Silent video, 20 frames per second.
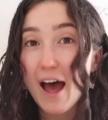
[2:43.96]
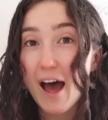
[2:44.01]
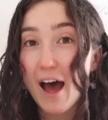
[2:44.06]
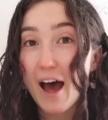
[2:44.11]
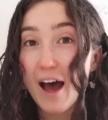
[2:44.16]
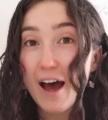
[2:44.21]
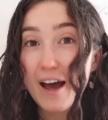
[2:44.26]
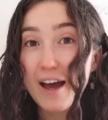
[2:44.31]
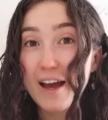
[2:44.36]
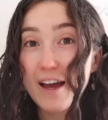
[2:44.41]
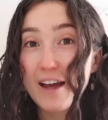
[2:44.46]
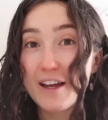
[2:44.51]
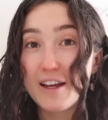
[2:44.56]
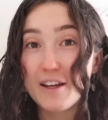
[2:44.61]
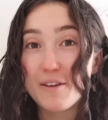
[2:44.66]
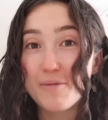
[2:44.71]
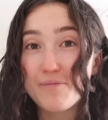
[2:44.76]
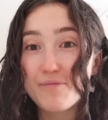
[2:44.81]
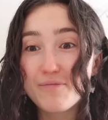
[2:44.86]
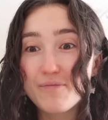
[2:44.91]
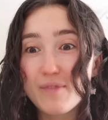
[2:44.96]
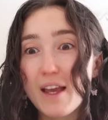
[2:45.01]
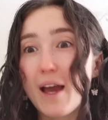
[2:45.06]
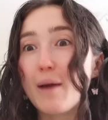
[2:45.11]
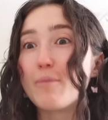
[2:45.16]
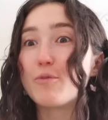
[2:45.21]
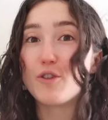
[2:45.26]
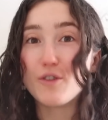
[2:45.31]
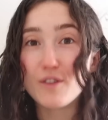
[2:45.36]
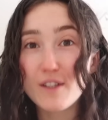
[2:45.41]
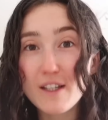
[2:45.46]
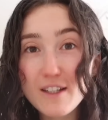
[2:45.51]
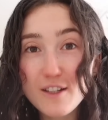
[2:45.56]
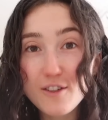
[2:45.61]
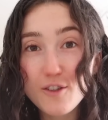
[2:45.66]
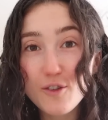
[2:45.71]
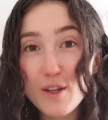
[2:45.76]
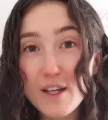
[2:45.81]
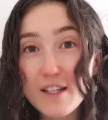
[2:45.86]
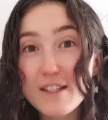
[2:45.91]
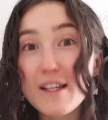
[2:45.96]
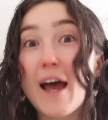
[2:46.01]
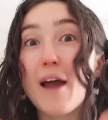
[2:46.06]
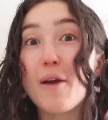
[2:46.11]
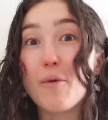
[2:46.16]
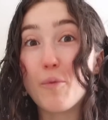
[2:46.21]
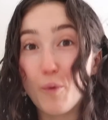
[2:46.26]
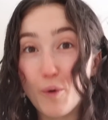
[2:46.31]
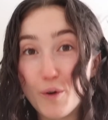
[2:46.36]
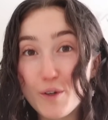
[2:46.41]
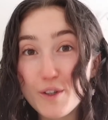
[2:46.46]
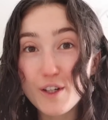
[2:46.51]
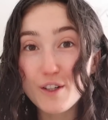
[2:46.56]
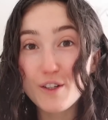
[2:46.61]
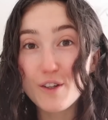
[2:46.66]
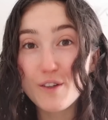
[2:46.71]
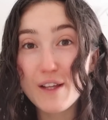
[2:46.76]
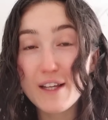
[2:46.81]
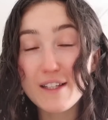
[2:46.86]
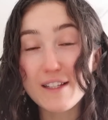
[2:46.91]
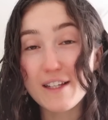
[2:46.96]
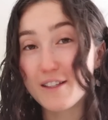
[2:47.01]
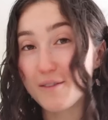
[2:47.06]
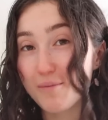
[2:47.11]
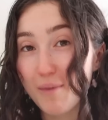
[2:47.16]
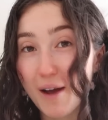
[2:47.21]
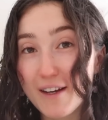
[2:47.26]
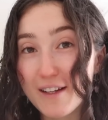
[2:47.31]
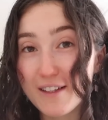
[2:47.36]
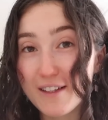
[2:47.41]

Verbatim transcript: I... I'm choosing to do this. I want to do this. It's my